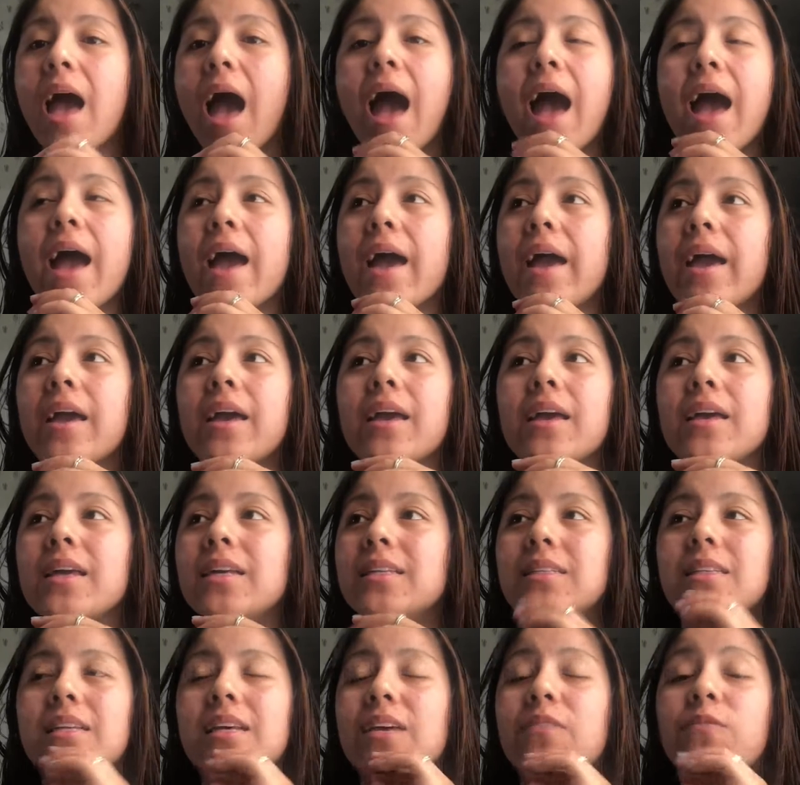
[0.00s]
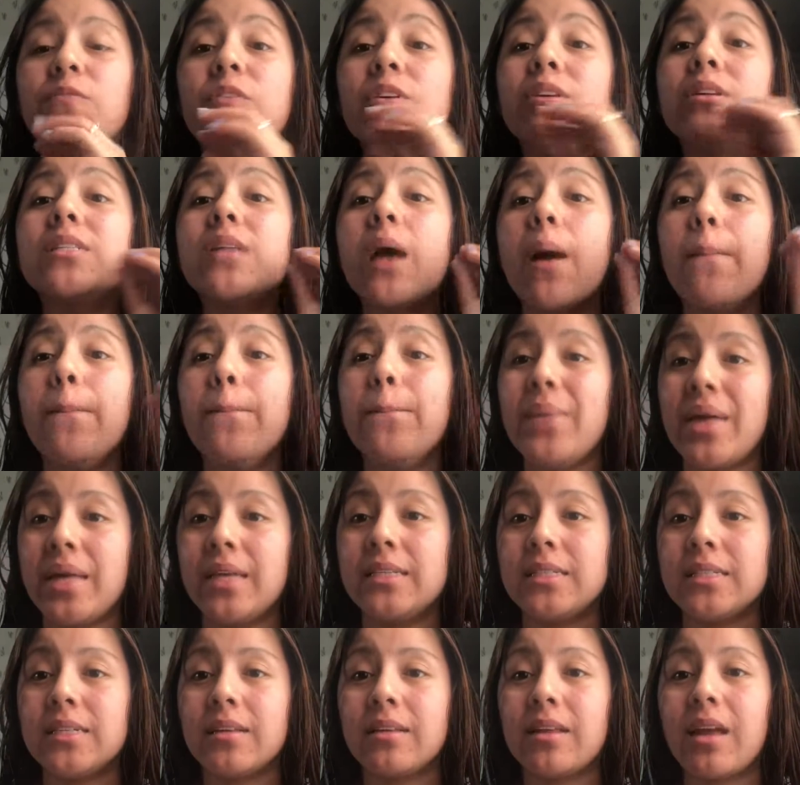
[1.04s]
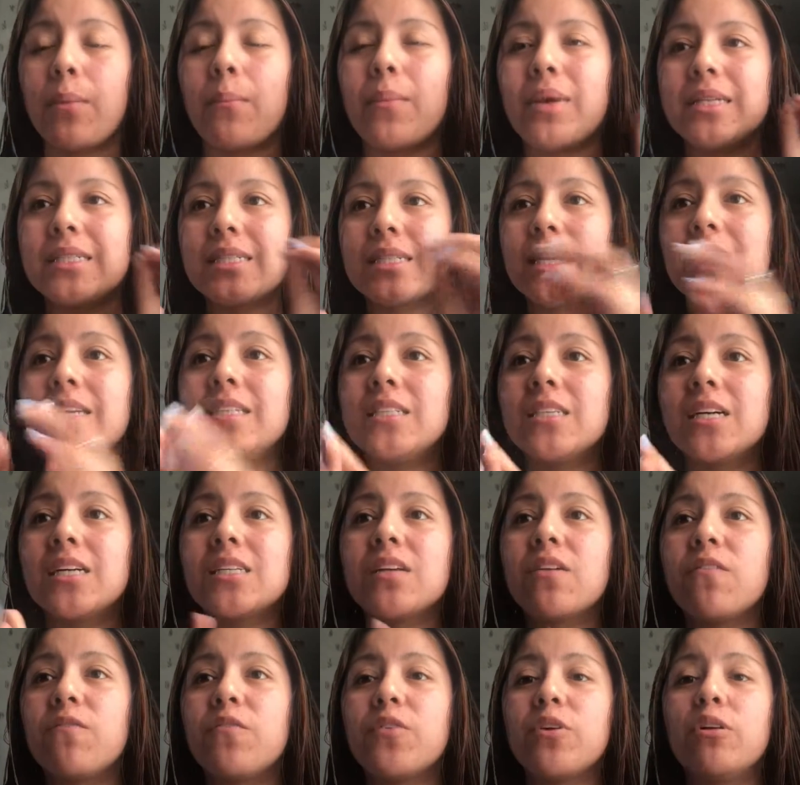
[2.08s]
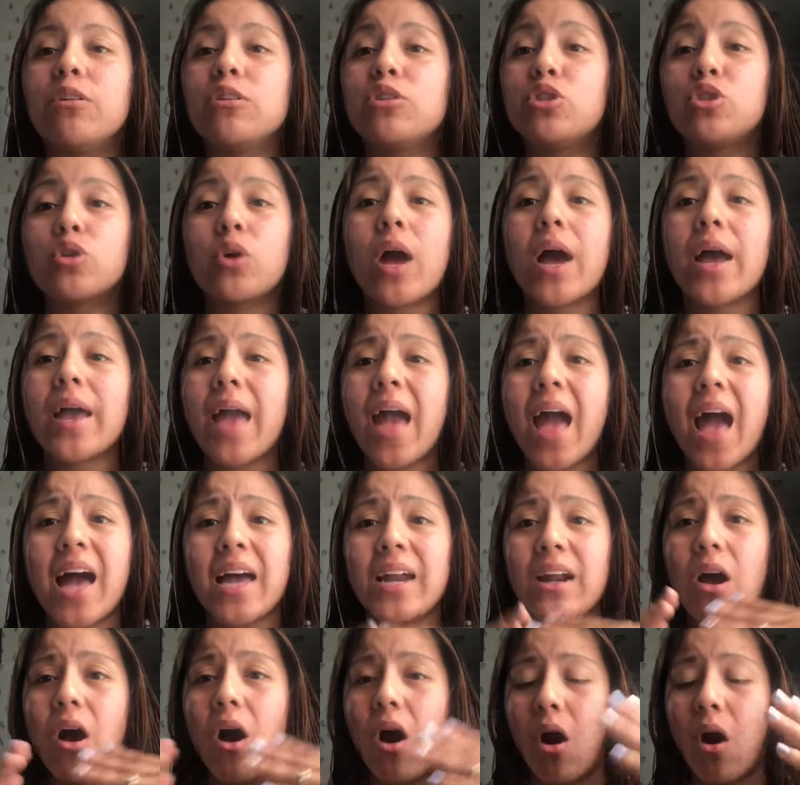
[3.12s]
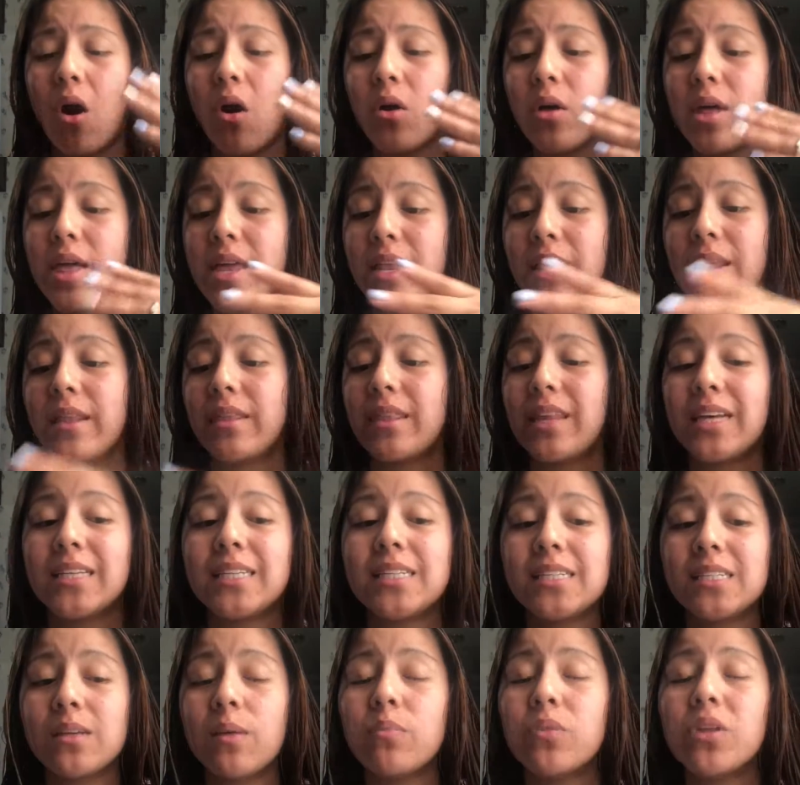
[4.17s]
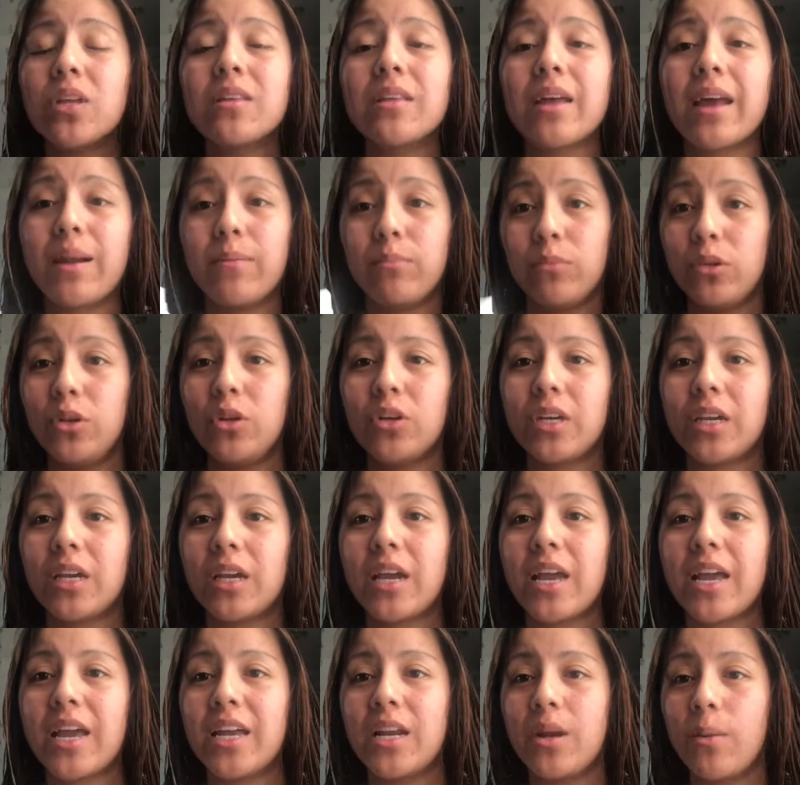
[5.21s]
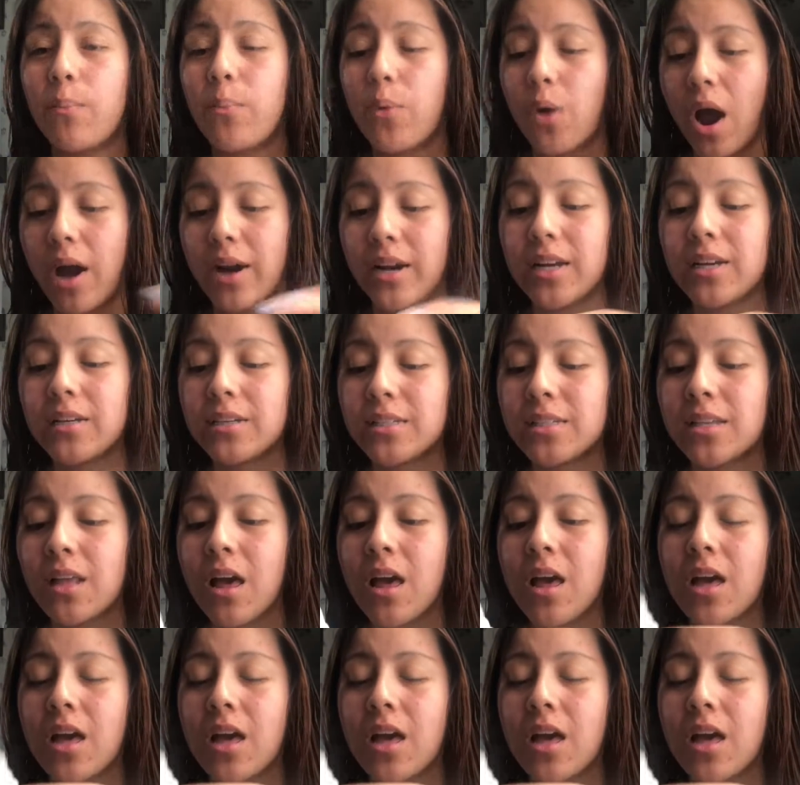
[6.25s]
I it, it feels amazing. Like my skin doesn't feel dry at all. And that's something that I'm looking in products.